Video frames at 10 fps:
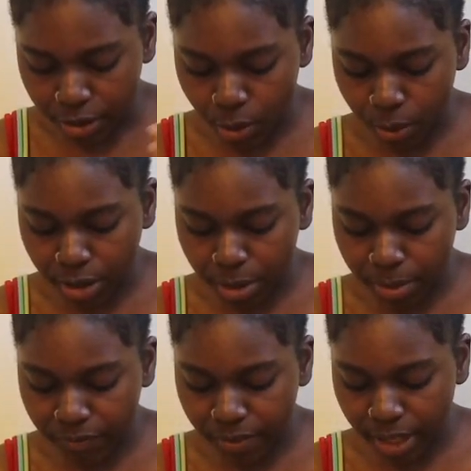You're going to
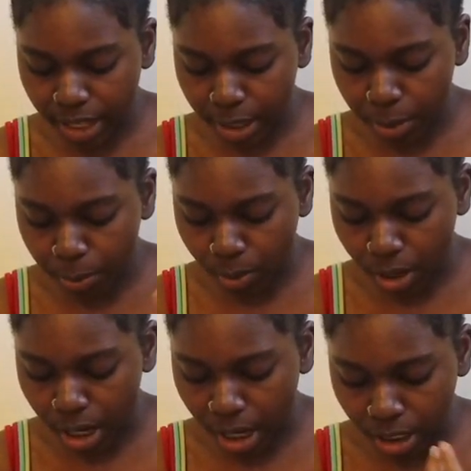be feeling
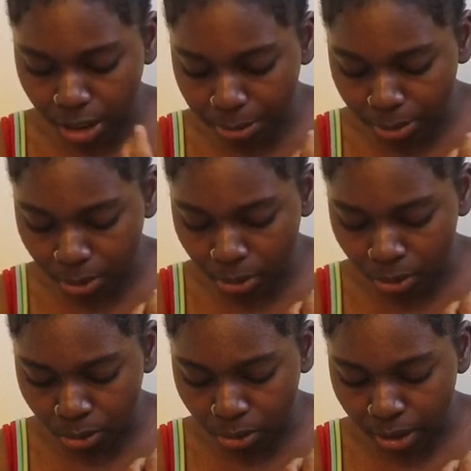more
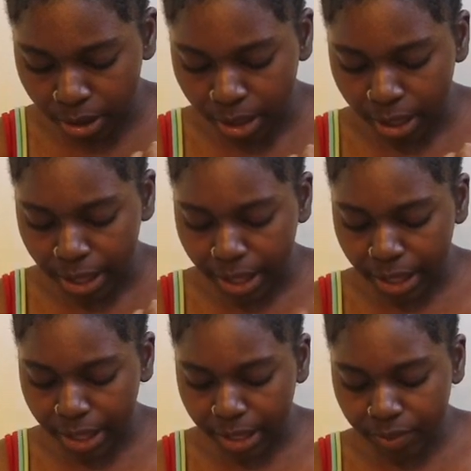gullible
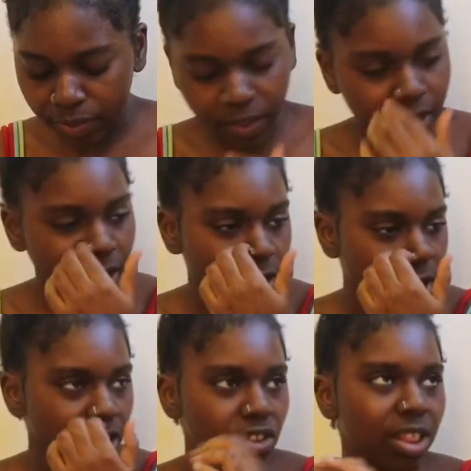and things are
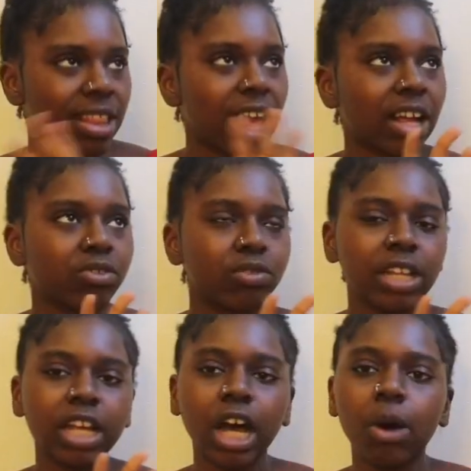going to just not
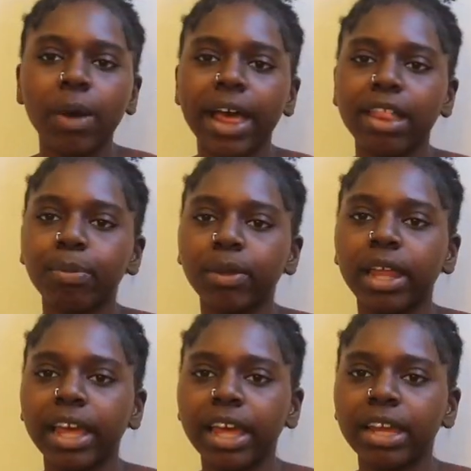really go as
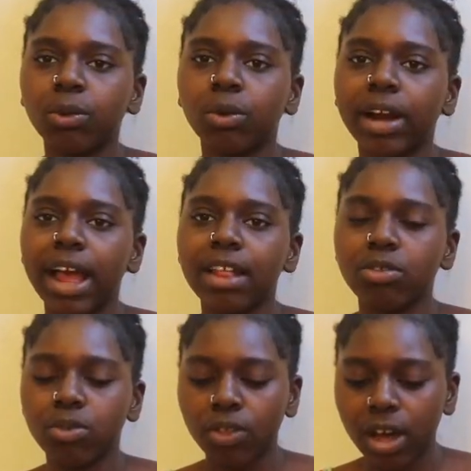planned or as
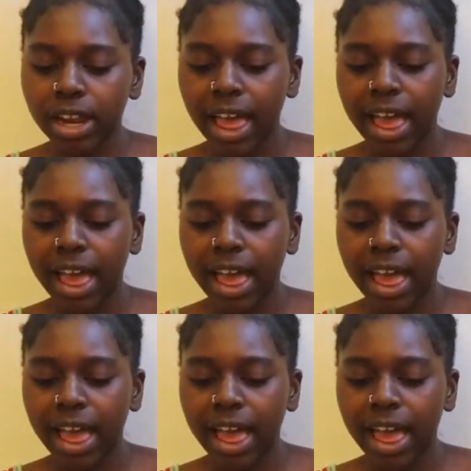you thought